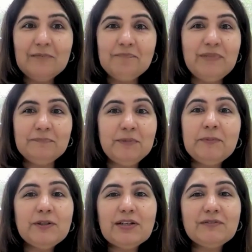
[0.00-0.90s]
but
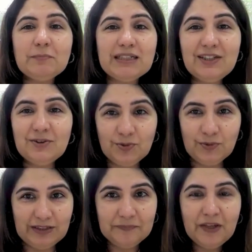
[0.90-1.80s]
people don't have the money to do
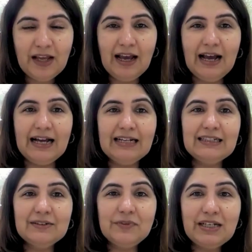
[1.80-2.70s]
it.
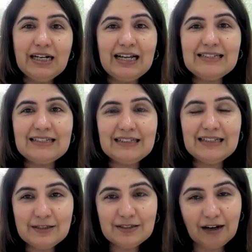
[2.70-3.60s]
And we realized that
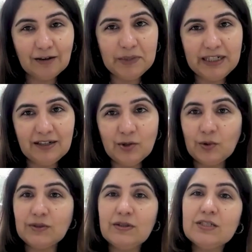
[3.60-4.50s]
these young medical
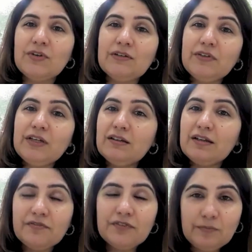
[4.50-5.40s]
doctors, when we
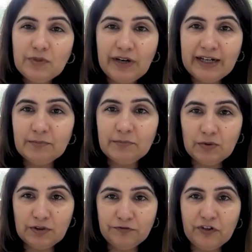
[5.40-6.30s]
give them the right
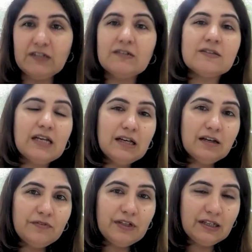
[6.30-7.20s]
amount of funds,
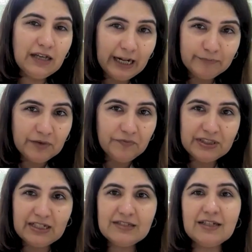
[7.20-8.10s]
we help them
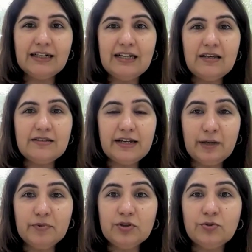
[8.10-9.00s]
with their studies, they're
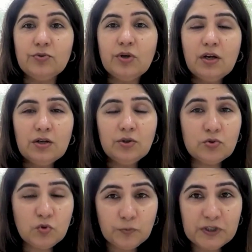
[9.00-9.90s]
able to do
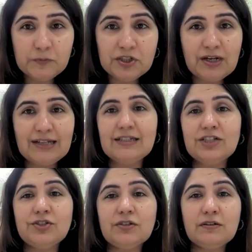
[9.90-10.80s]
super
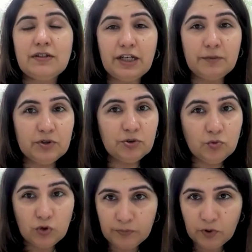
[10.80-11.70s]
specialization, they're able to
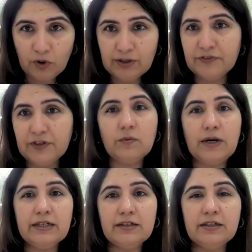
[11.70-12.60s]
go abroad if
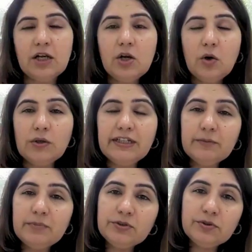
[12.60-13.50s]
required, or they're
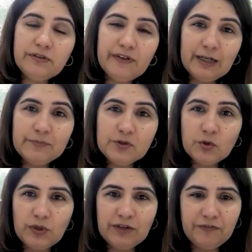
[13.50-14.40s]
able to develop.
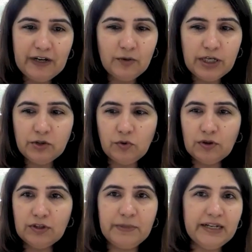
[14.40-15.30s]
So if I look at
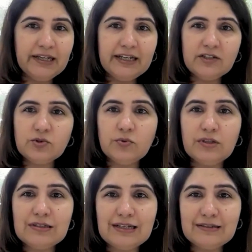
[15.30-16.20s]
all the MedEngage
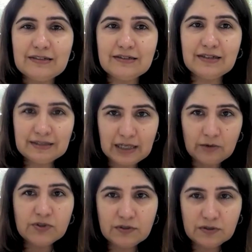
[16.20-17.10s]
students, let's say
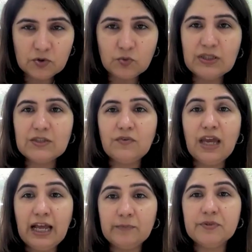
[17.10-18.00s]
6,000 students
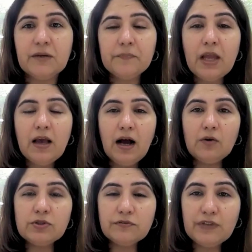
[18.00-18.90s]
we helped,
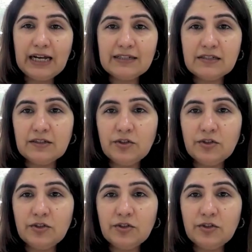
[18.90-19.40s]
out of that,